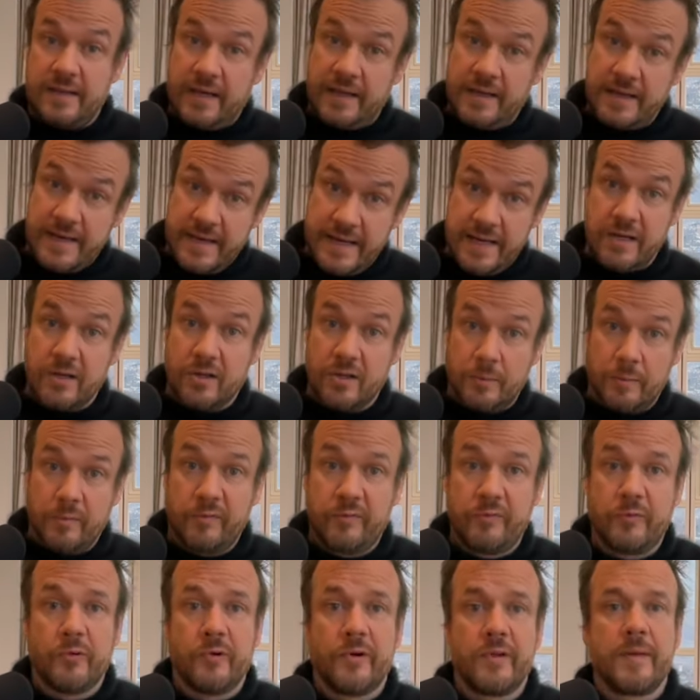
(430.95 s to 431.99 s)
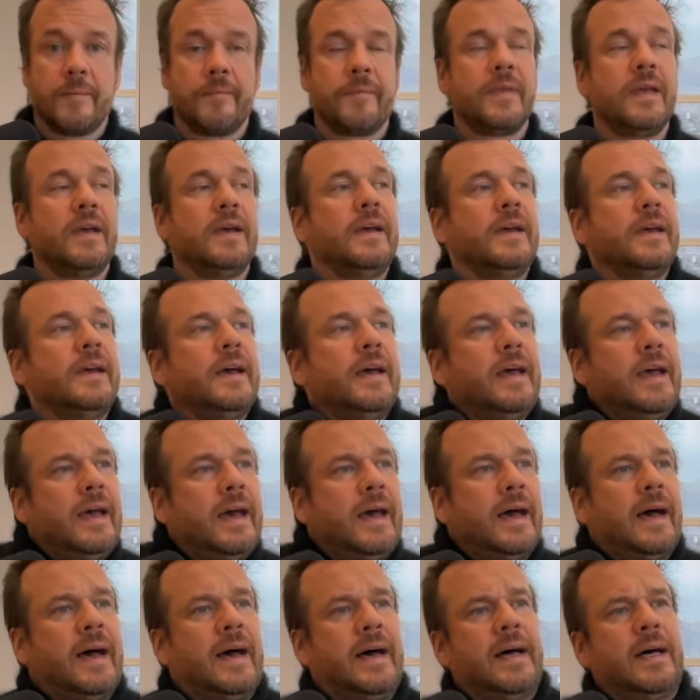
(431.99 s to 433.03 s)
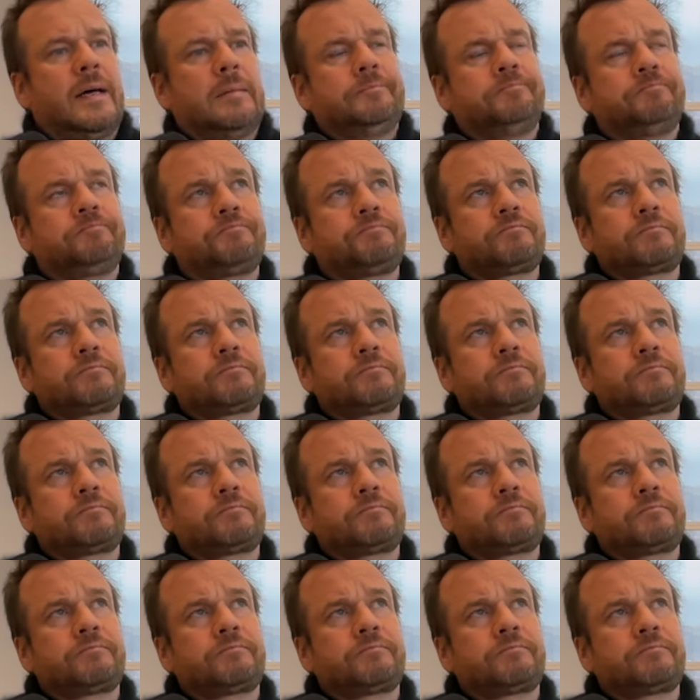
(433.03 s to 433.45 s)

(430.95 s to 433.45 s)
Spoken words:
Hegel before them.